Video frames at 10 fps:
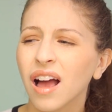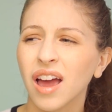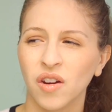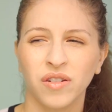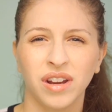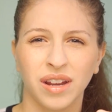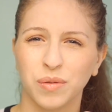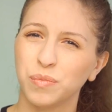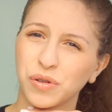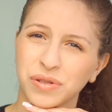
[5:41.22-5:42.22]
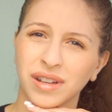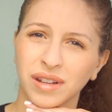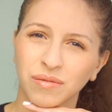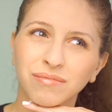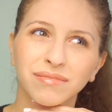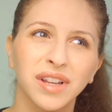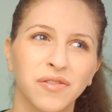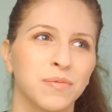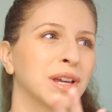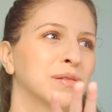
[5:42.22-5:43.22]
Every day, mostly.
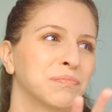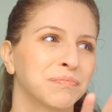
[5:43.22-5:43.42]
Except for me.